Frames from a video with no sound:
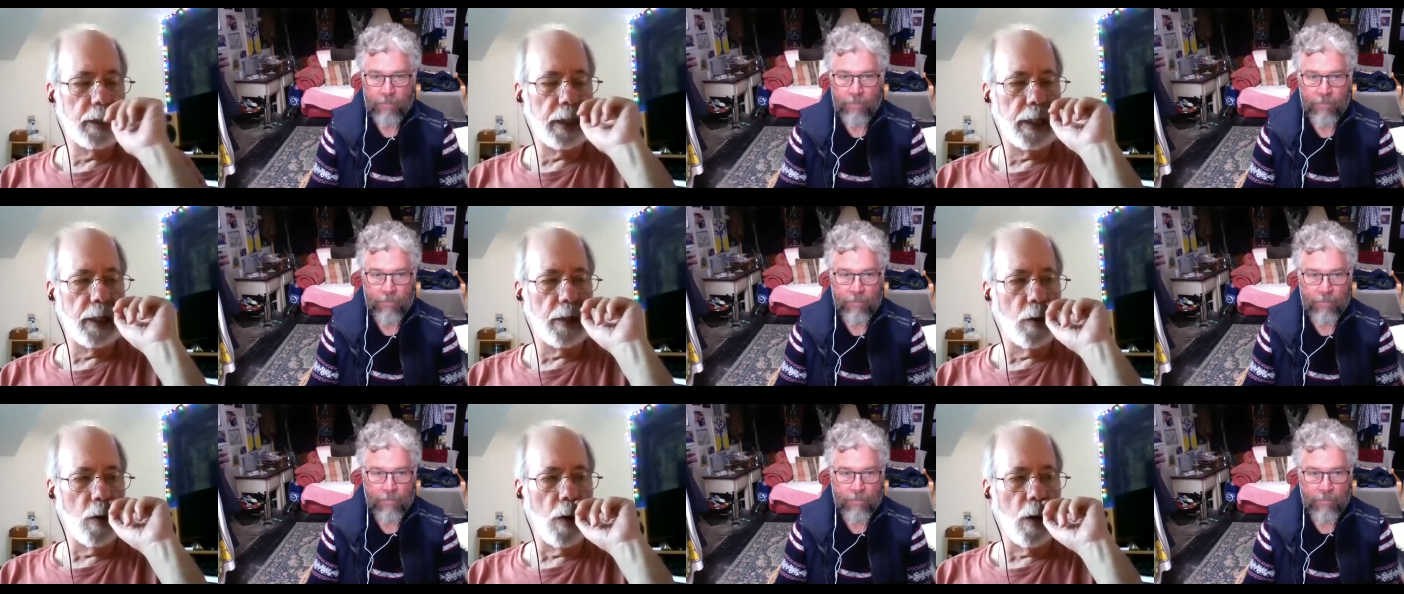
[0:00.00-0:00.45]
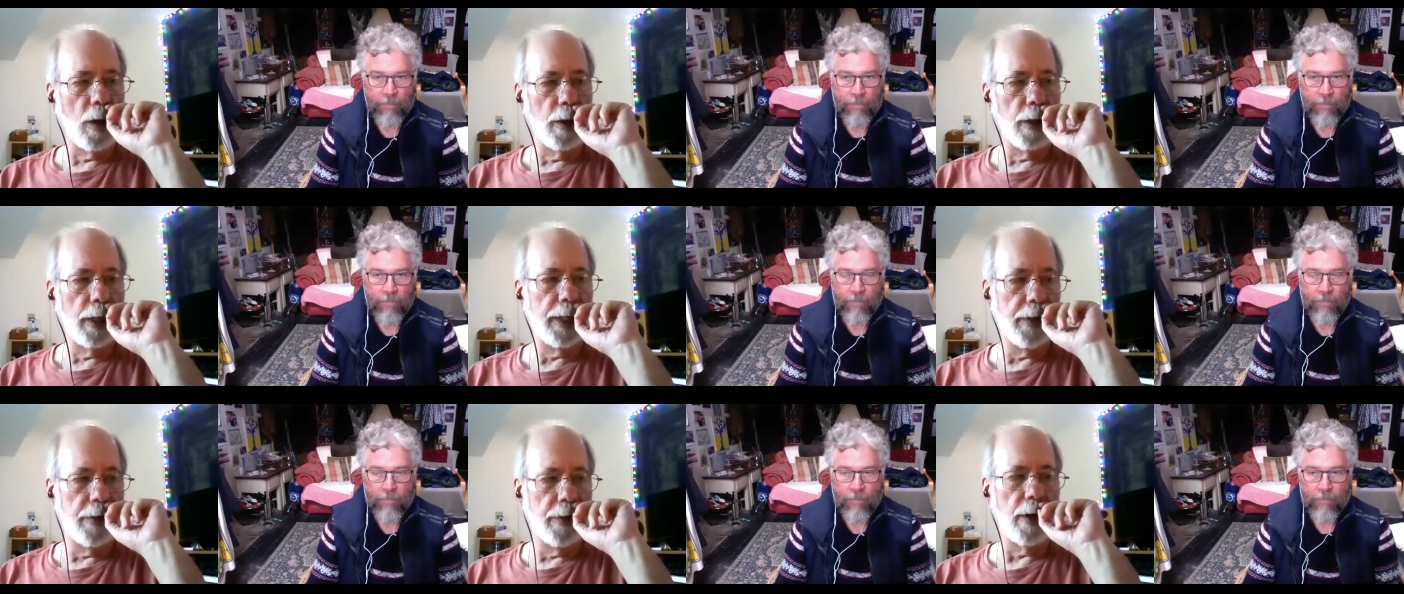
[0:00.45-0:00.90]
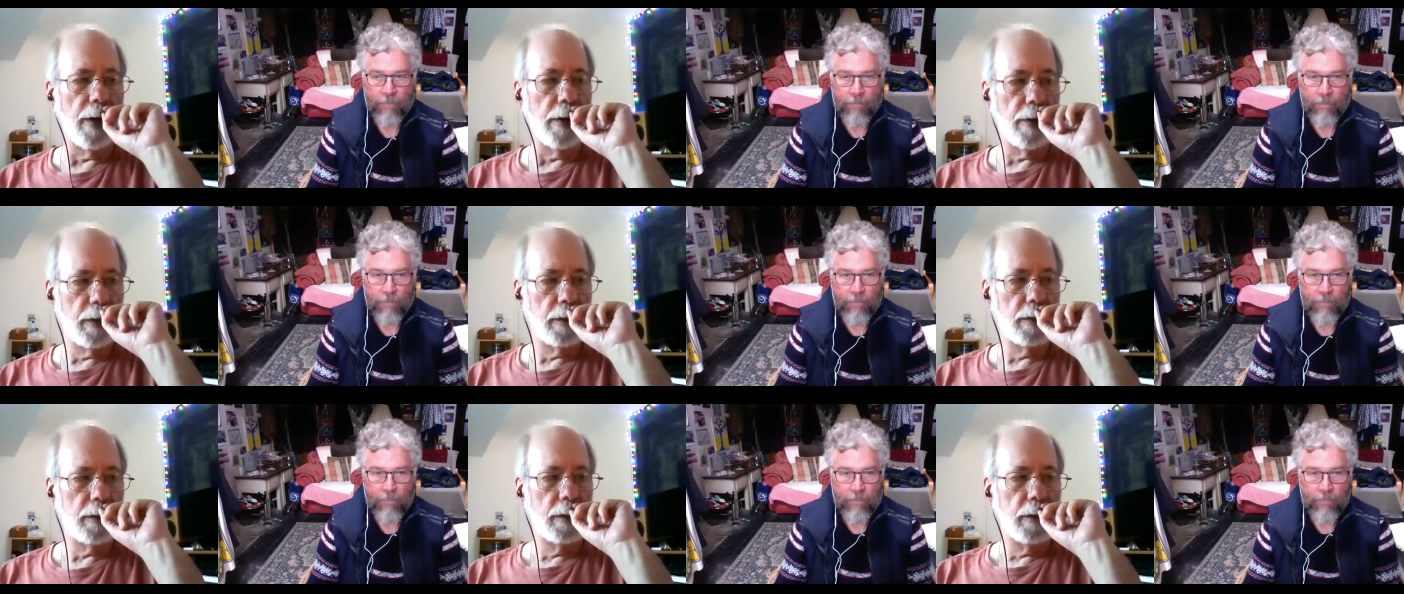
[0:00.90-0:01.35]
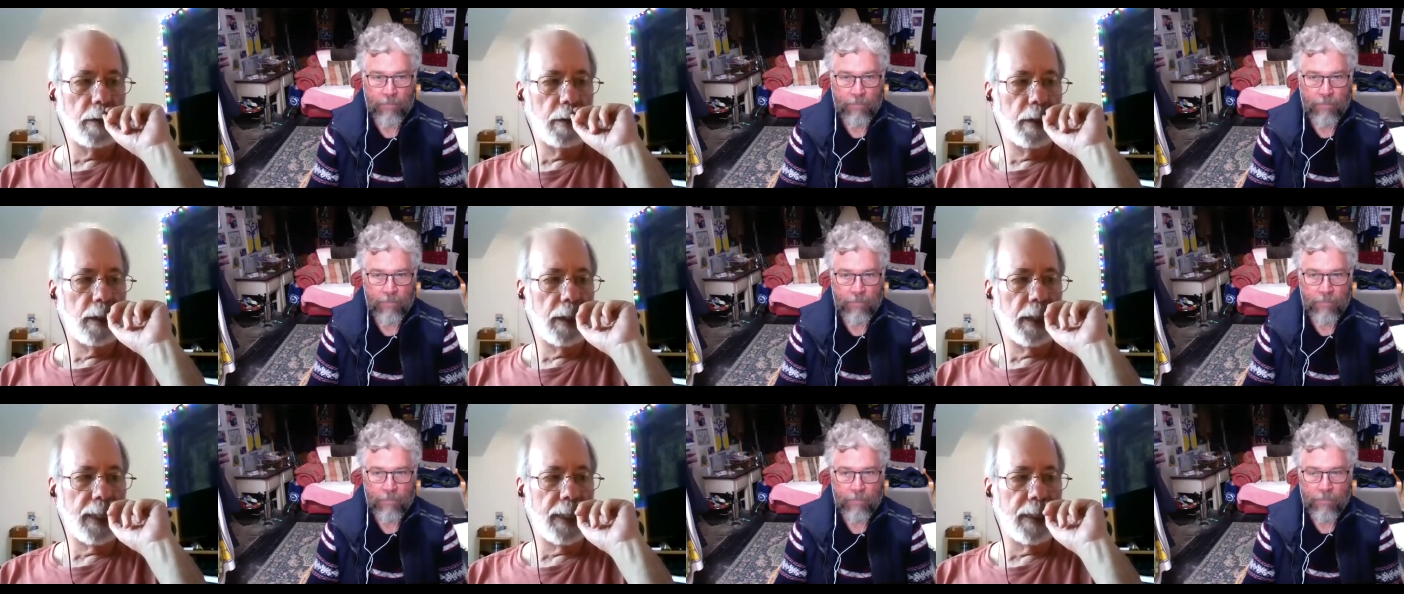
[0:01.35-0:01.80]
Speaker 1: in our era
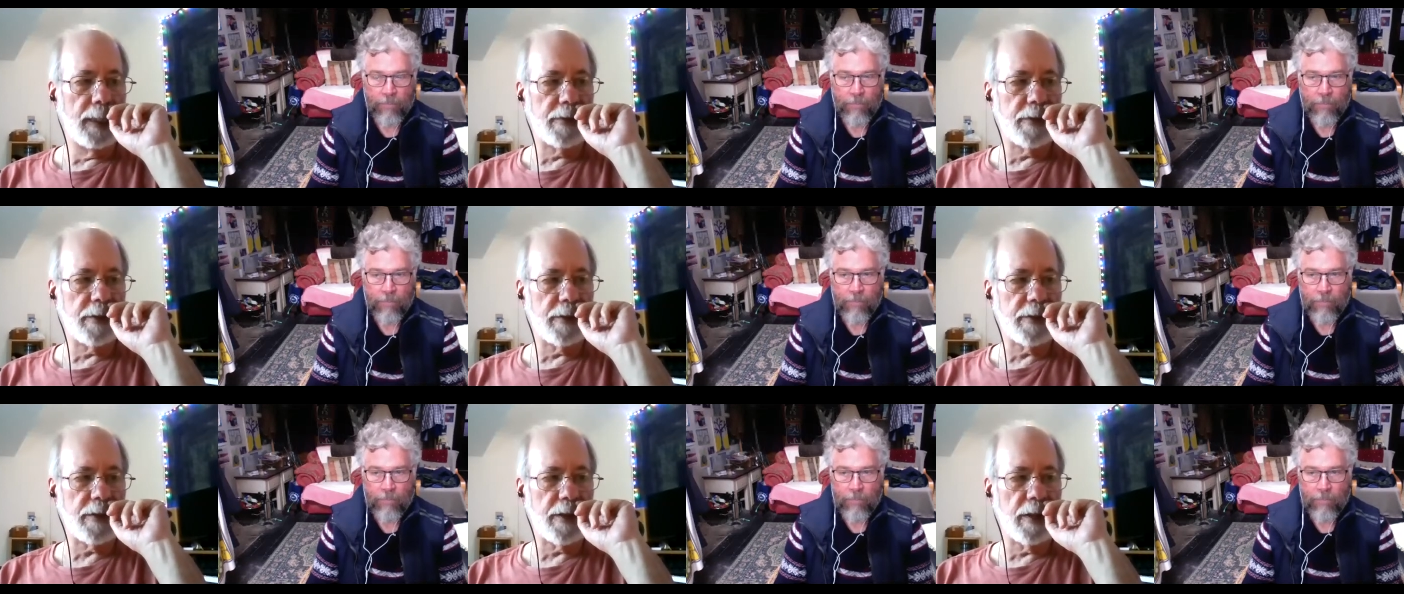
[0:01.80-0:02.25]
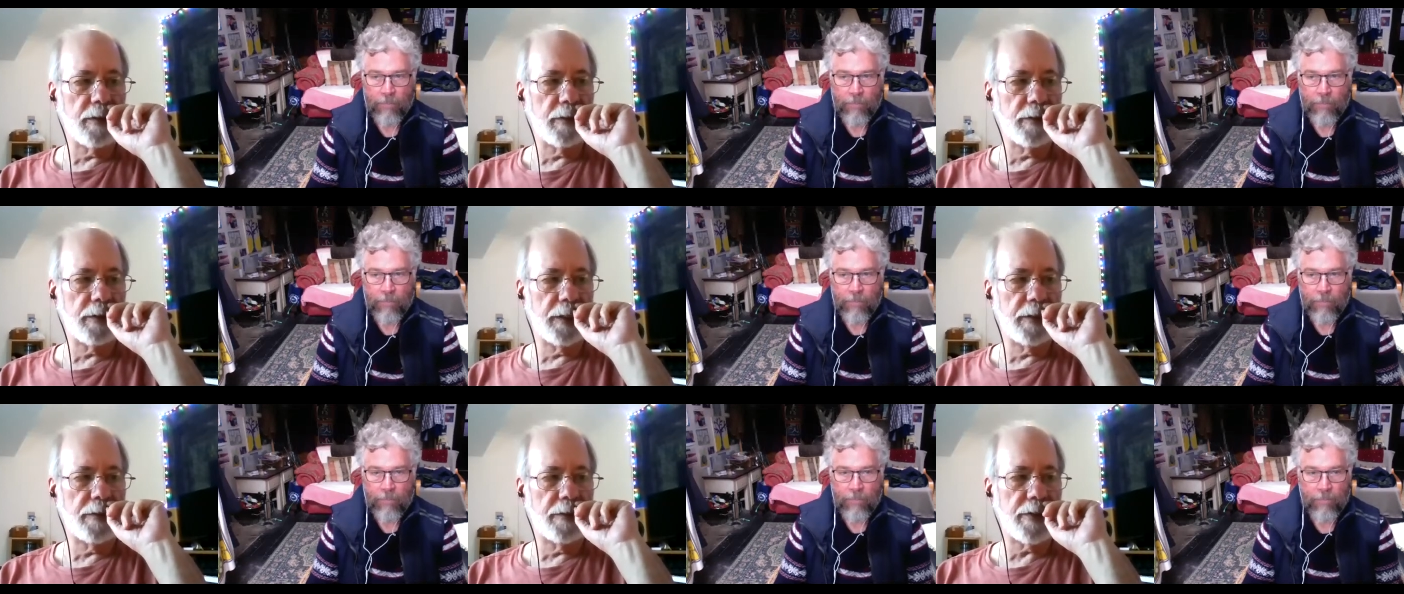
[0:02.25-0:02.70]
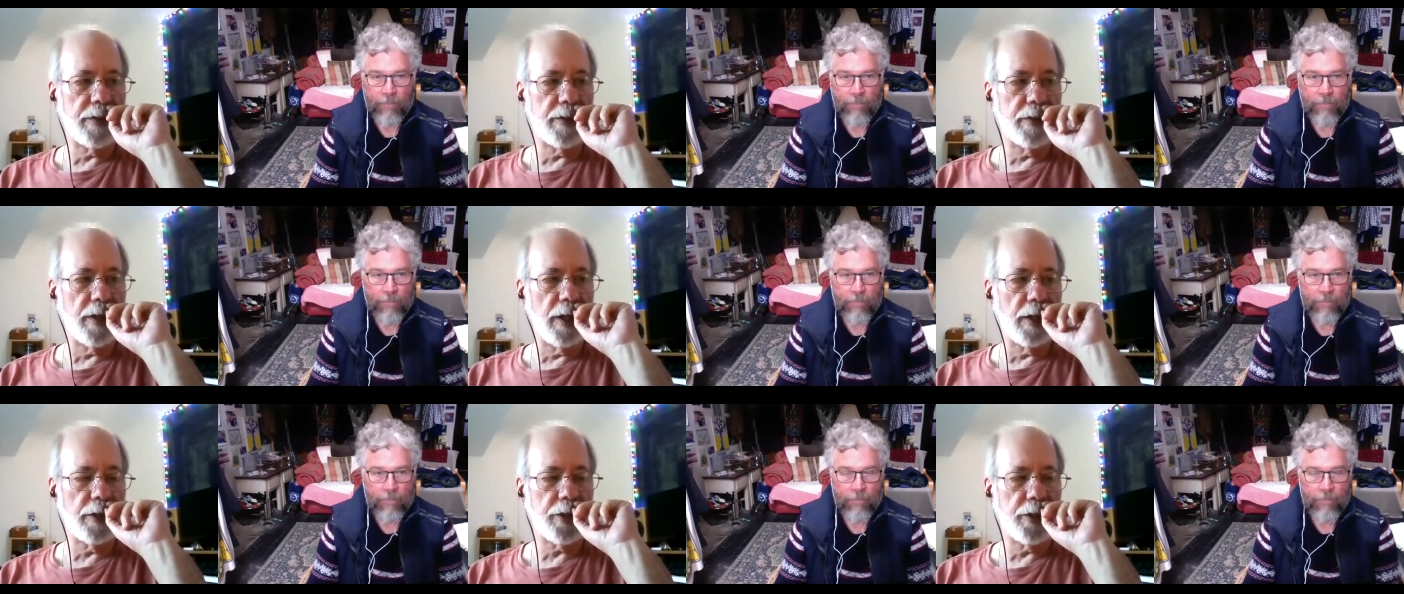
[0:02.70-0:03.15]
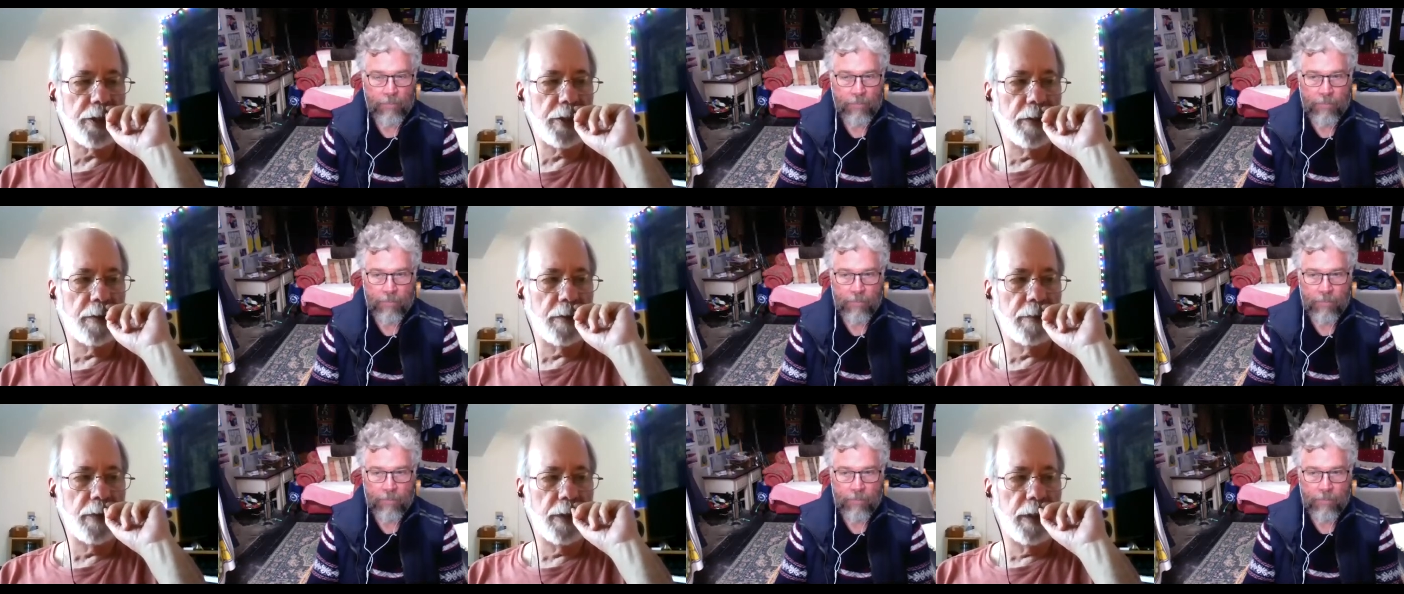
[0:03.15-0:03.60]
is the subtlety of seduction
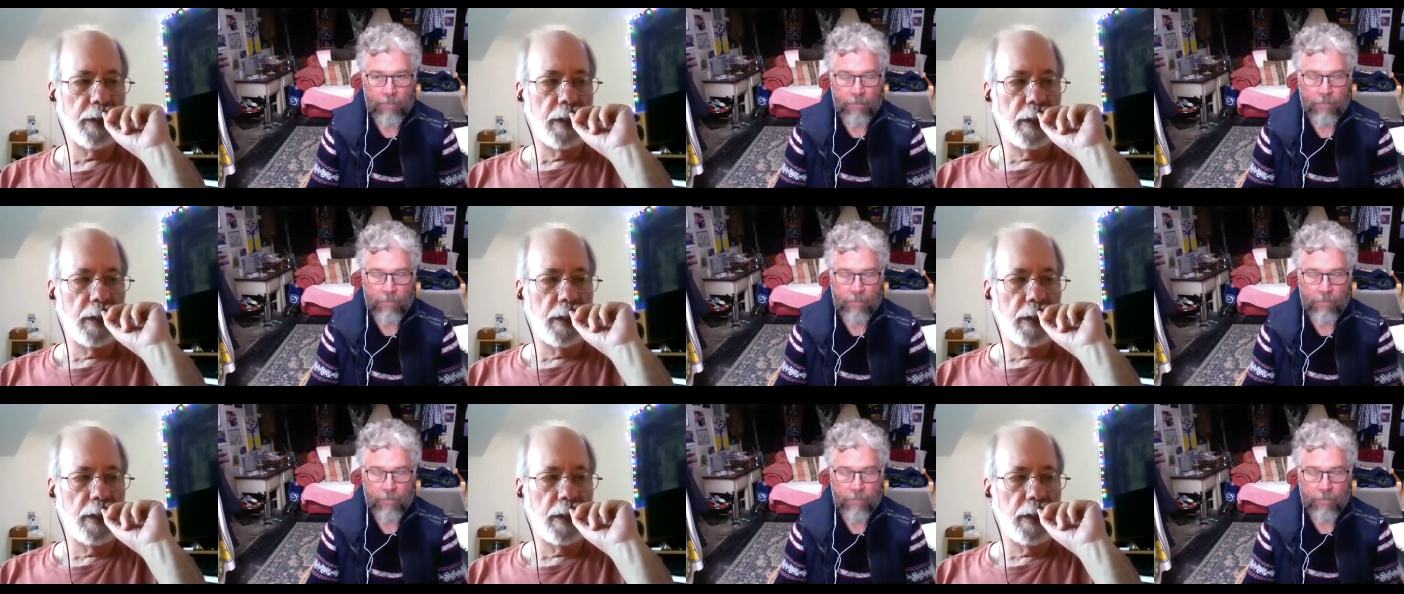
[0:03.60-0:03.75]
of